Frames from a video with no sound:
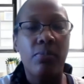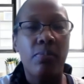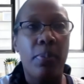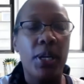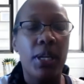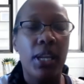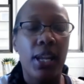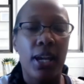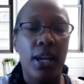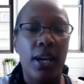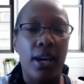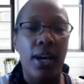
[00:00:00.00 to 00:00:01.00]
put
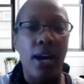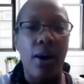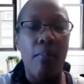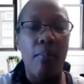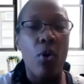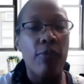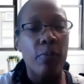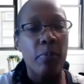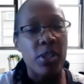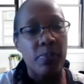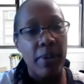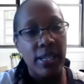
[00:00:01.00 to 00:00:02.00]
more of a
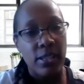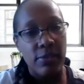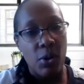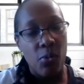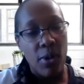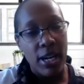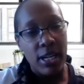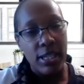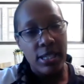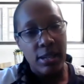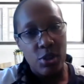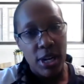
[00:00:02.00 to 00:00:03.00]
perspective on what it
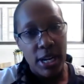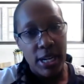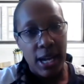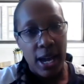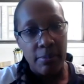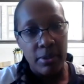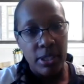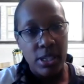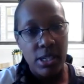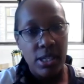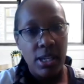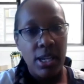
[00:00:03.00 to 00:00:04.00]
is I'm trying to
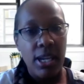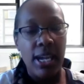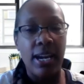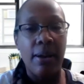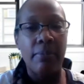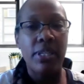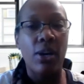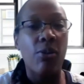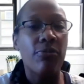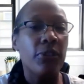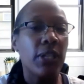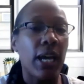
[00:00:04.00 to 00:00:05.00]
accomplish. And I
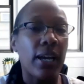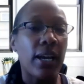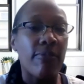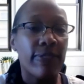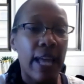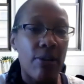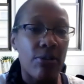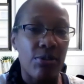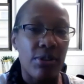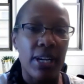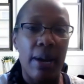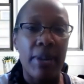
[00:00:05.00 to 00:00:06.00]
don't feel like I'm
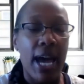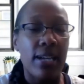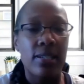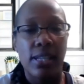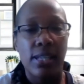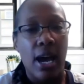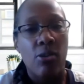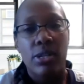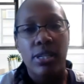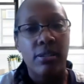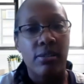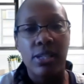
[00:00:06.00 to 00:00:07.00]
floundering. I'm not just out
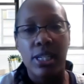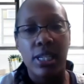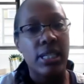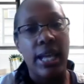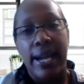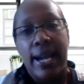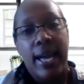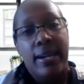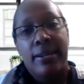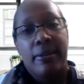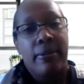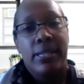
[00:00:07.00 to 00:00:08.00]
here just like, I
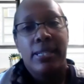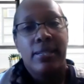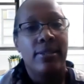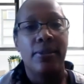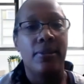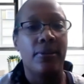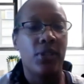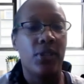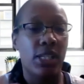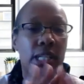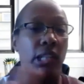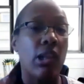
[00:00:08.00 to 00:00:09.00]
don't know what to do,
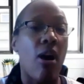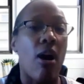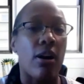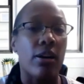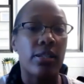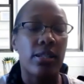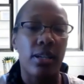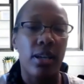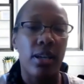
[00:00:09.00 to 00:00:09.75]
just lost.